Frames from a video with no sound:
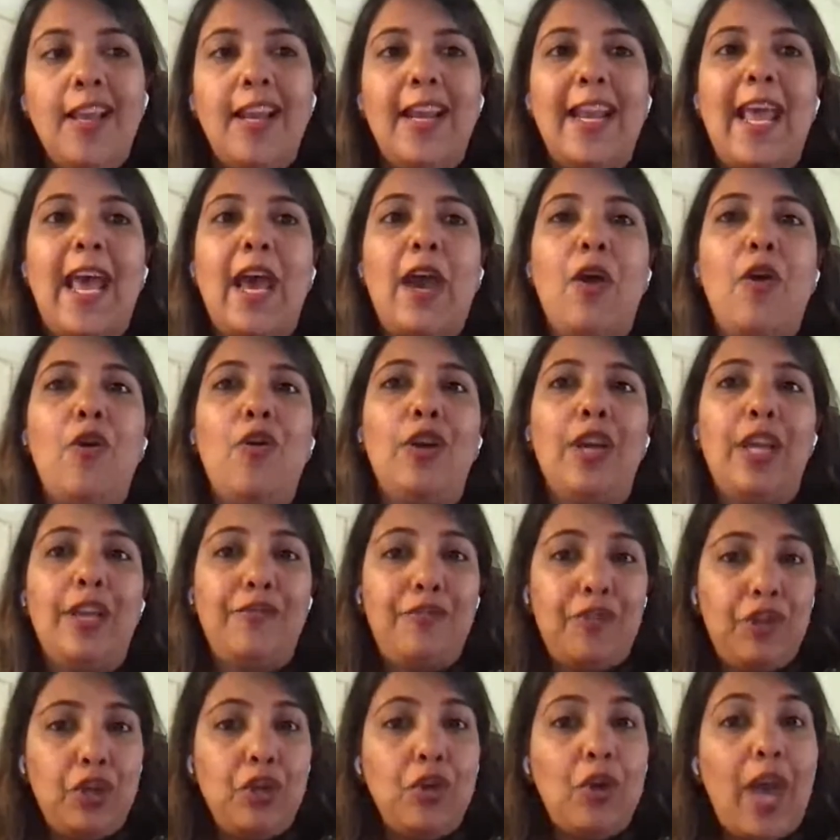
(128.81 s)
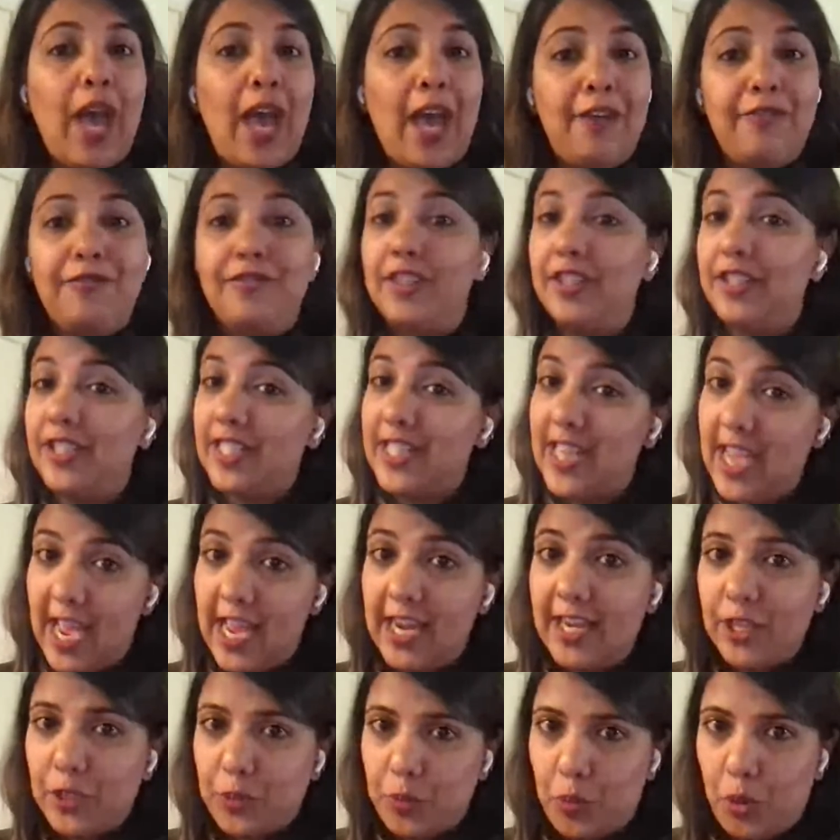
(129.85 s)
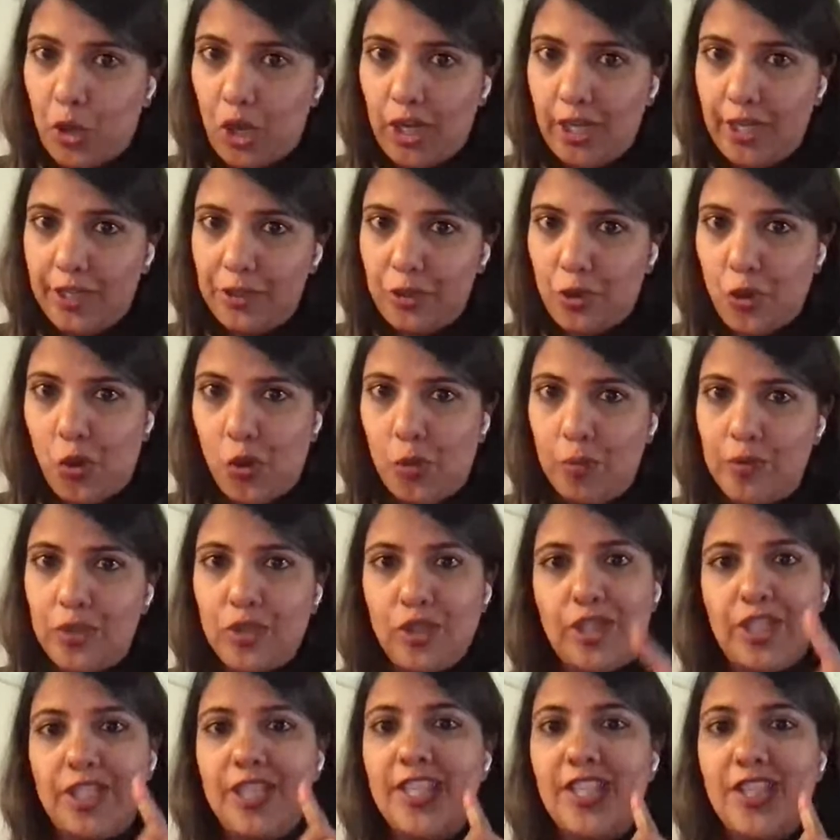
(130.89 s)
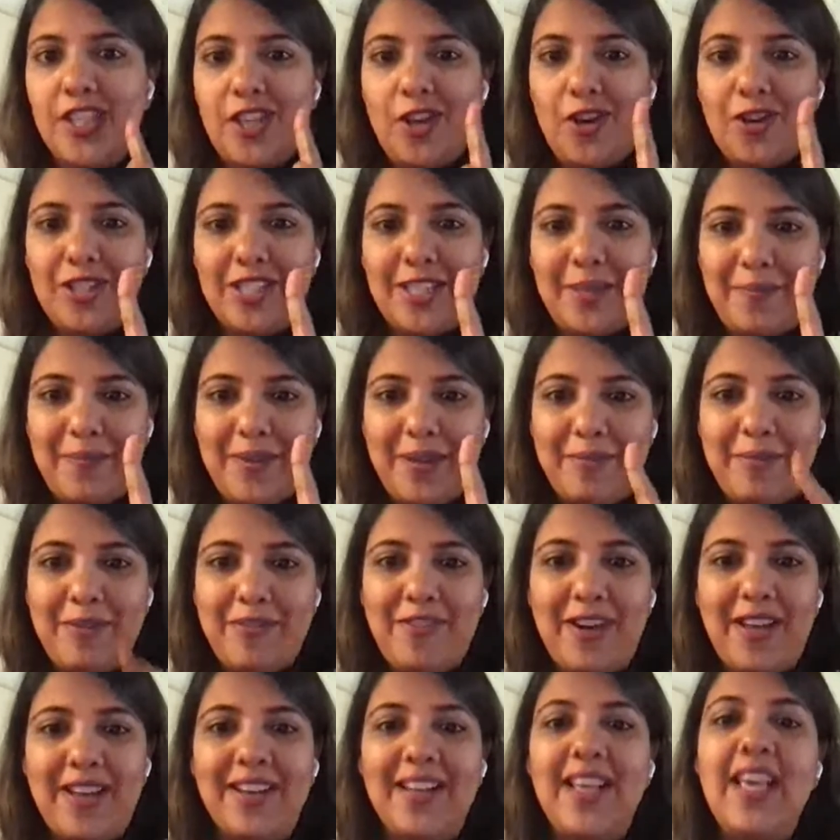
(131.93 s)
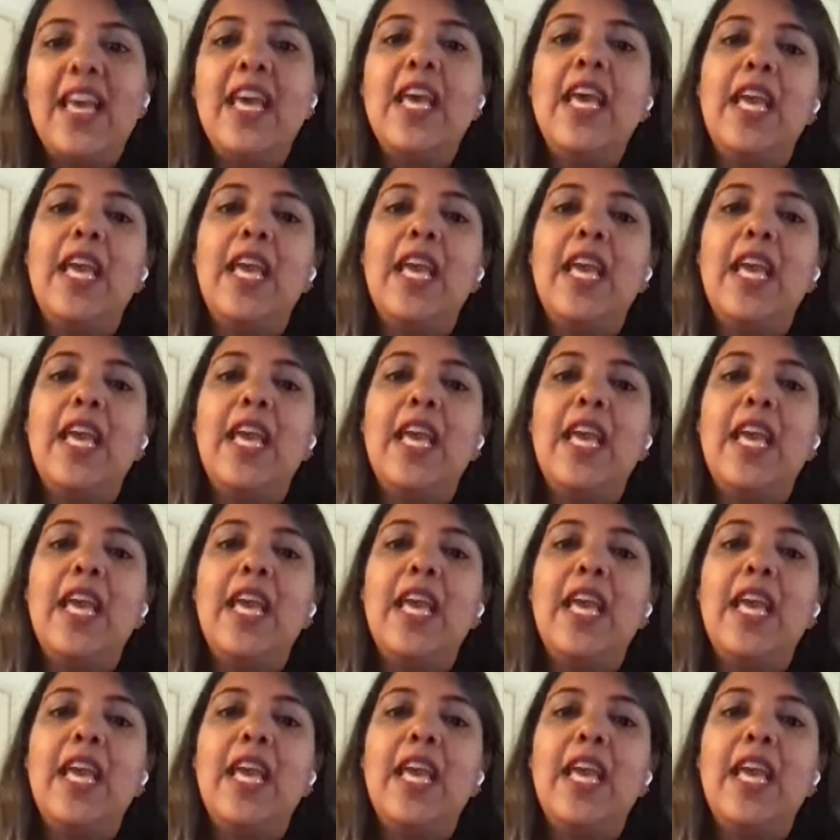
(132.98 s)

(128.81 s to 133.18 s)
Now, if you have a tennis ball at home, so this is your tip number one.